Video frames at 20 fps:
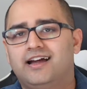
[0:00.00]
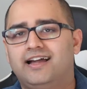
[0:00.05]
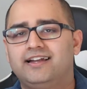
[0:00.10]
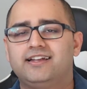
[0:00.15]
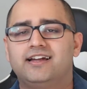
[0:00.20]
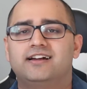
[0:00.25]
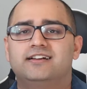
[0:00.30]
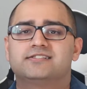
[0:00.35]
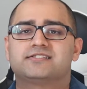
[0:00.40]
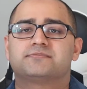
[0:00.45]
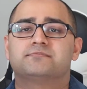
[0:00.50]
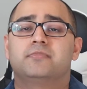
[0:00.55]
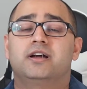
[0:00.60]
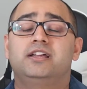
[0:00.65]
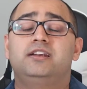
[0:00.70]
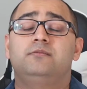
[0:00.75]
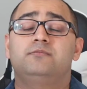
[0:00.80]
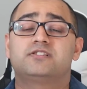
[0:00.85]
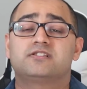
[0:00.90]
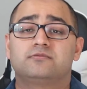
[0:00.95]
Hi guys,
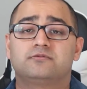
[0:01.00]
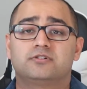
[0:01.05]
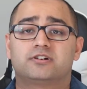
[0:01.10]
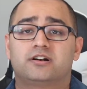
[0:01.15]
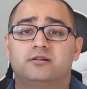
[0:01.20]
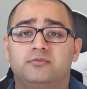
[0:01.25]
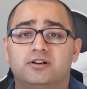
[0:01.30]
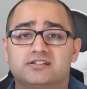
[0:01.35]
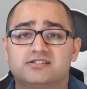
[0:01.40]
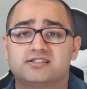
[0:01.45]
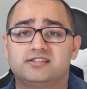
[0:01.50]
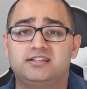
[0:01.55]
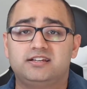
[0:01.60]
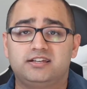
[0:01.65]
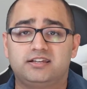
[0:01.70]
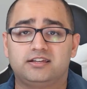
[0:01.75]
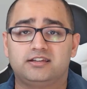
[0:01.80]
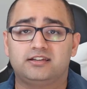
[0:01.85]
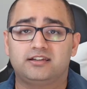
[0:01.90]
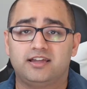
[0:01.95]
my name is Abdulrahman
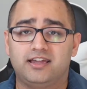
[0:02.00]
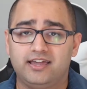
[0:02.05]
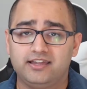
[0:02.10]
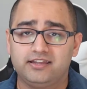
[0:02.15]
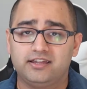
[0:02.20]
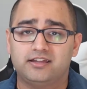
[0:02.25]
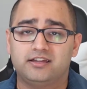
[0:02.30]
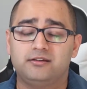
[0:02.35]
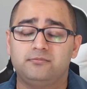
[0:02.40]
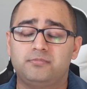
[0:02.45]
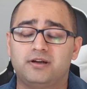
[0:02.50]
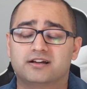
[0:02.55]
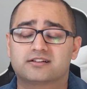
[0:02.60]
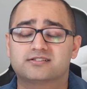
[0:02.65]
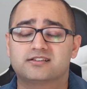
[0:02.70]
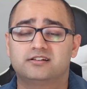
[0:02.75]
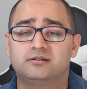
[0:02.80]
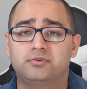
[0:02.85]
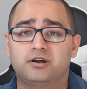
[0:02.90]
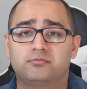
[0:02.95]
Siddiqui, aka
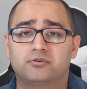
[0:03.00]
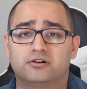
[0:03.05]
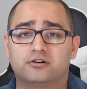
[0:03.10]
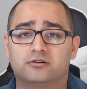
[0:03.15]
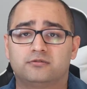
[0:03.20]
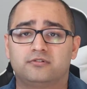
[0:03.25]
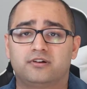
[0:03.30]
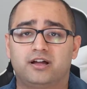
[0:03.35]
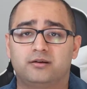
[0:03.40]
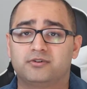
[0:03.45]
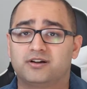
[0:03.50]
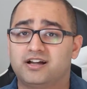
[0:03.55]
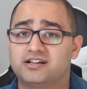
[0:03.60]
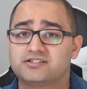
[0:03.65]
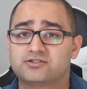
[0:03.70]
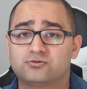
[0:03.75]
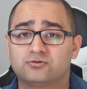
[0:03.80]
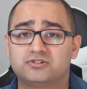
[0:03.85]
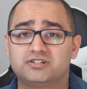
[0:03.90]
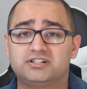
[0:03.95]
Pakistani Pepper. I'm a
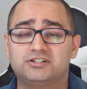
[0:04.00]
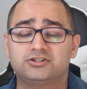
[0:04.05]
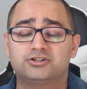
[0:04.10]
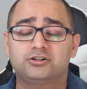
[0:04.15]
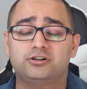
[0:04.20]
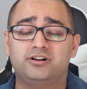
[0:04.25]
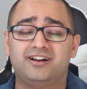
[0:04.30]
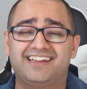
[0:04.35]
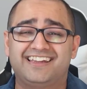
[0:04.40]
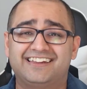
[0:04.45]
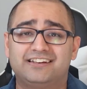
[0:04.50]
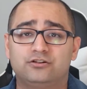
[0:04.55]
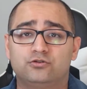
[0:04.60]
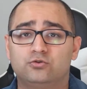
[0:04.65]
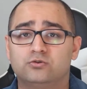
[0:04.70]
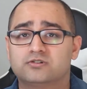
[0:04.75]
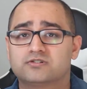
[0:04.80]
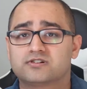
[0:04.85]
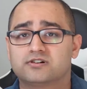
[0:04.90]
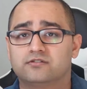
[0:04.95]
high school teacher and
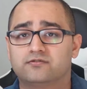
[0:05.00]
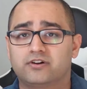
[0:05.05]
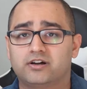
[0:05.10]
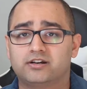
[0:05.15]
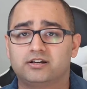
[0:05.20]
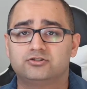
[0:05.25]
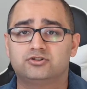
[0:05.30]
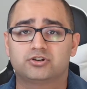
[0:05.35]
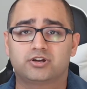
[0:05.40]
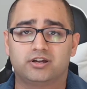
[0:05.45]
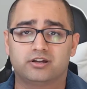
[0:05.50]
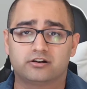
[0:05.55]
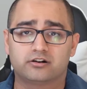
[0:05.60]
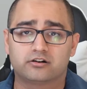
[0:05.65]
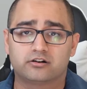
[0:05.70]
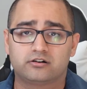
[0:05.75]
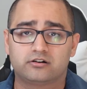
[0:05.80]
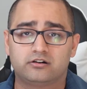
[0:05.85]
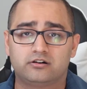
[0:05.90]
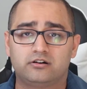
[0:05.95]
Google Certified
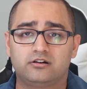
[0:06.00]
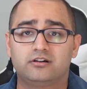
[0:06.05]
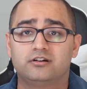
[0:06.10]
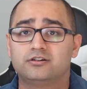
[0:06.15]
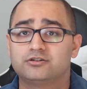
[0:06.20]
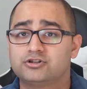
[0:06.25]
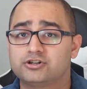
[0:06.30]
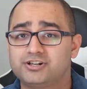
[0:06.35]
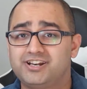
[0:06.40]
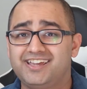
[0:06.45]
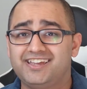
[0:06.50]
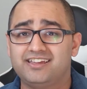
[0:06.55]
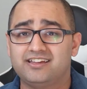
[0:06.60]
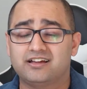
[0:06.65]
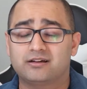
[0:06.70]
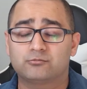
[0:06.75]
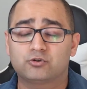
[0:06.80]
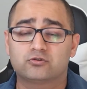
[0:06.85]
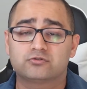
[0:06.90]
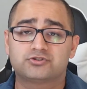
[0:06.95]
Educator.
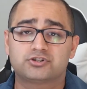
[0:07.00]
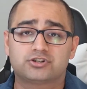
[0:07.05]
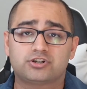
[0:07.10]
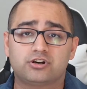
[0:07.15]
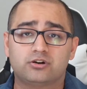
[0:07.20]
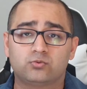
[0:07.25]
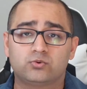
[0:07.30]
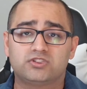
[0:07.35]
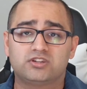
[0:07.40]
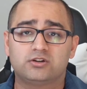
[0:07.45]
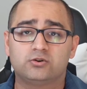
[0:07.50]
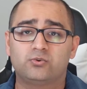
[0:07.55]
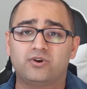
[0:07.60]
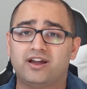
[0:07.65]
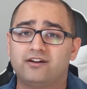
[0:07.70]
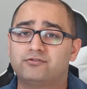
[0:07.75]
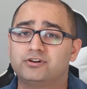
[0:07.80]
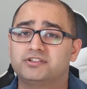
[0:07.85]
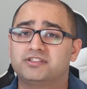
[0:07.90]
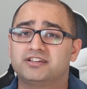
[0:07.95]
Today, I'm going to share with you
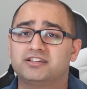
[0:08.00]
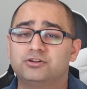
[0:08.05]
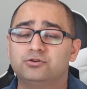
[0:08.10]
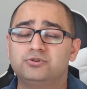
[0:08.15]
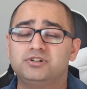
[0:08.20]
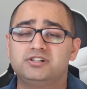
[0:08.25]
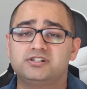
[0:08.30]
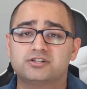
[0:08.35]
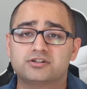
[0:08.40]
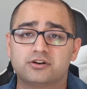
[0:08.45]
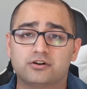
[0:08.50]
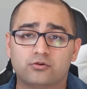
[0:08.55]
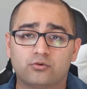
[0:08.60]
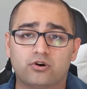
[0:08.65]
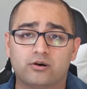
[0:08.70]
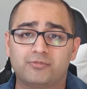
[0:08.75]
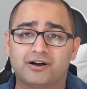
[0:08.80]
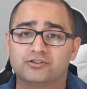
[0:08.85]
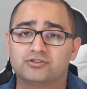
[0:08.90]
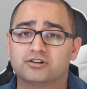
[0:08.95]
everything you need to
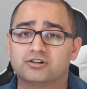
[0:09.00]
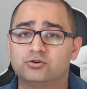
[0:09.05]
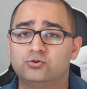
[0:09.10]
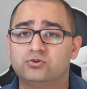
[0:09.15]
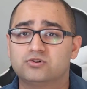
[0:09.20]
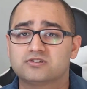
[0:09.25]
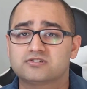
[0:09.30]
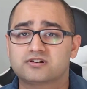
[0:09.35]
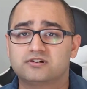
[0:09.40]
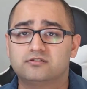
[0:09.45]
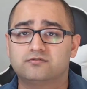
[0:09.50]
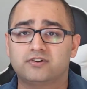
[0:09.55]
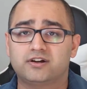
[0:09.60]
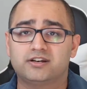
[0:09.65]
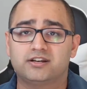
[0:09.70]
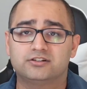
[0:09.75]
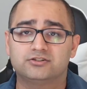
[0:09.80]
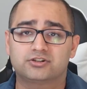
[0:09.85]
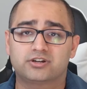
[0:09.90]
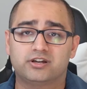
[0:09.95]
know about the Google
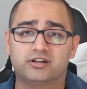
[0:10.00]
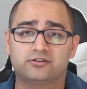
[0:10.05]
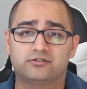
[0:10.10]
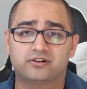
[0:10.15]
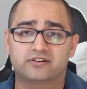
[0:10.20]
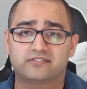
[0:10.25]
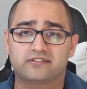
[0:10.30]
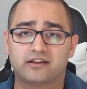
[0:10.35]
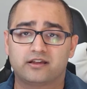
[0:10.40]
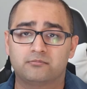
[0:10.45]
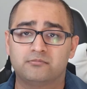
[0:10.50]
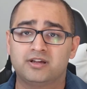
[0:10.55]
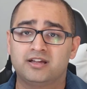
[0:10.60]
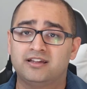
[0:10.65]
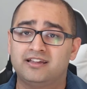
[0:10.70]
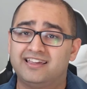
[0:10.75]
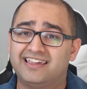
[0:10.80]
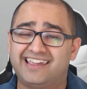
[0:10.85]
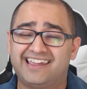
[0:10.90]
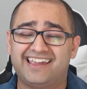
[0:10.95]
Certified Educator exam
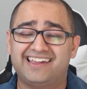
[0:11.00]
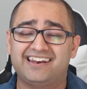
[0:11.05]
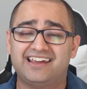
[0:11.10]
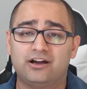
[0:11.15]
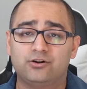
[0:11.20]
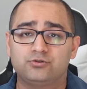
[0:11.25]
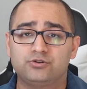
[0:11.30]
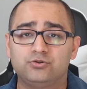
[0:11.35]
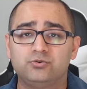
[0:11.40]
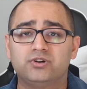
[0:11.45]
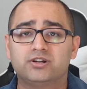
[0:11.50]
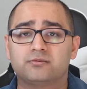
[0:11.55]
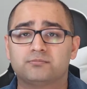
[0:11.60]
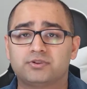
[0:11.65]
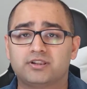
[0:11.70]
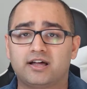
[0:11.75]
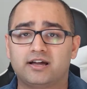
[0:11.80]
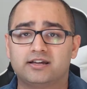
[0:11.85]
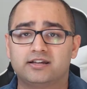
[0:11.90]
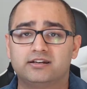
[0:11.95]
and how you can
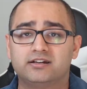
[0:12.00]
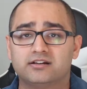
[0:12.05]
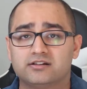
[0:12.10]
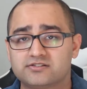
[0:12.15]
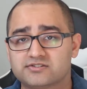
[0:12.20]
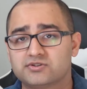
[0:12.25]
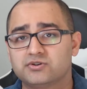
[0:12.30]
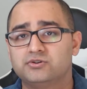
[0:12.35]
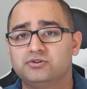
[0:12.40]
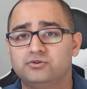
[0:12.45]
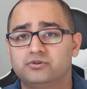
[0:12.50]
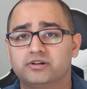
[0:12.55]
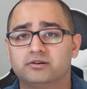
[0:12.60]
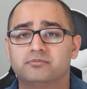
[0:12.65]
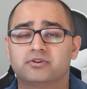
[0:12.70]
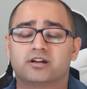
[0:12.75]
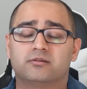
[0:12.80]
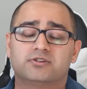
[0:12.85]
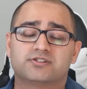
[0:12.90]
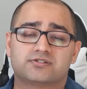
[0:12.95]
apply it so you
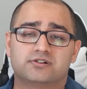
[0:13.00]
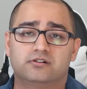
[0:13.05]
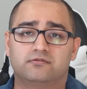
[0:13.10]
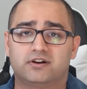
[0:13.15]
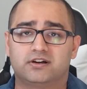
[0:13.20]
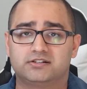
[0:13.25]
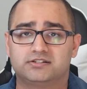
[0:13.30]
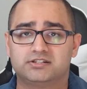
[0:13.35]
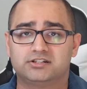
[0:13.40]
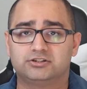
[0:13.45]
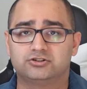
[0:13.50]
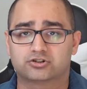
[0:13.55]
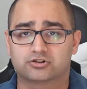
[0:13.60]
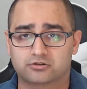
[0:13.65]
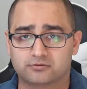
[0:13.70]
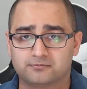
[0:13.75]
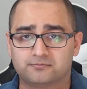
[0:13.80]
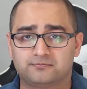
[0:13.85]
can become a certified teacher.